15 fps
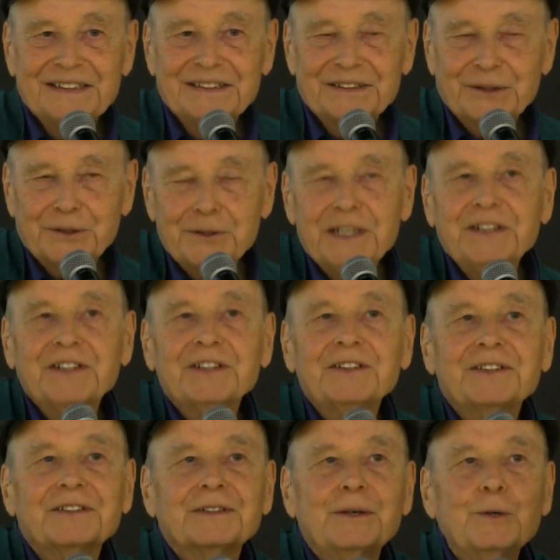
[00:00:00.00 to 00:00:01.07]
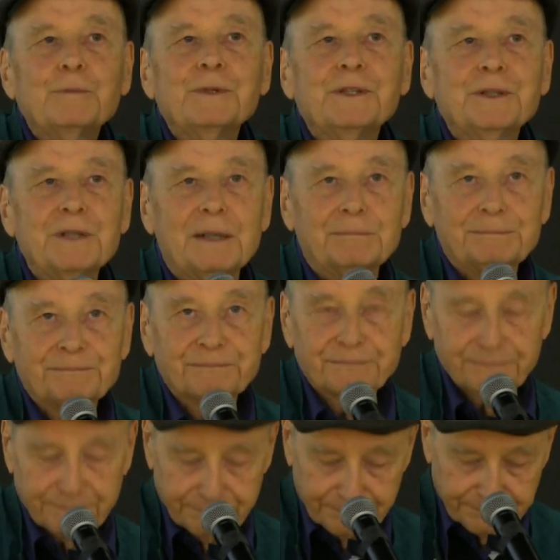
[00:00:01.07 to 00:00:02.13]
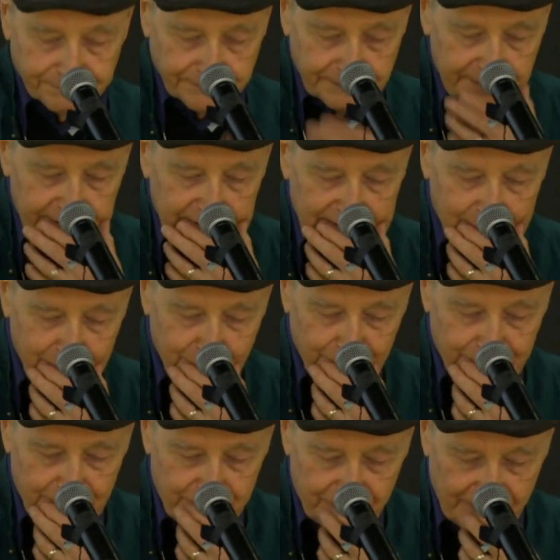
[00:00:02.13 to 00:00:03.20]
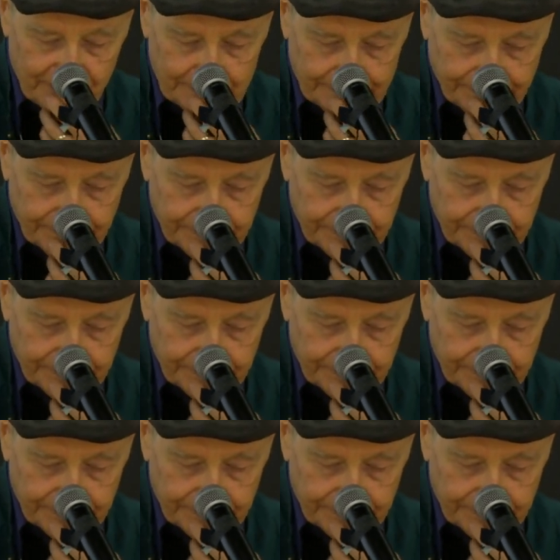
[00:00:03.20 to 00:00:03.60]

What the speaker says: So questions open you up, keep you searching.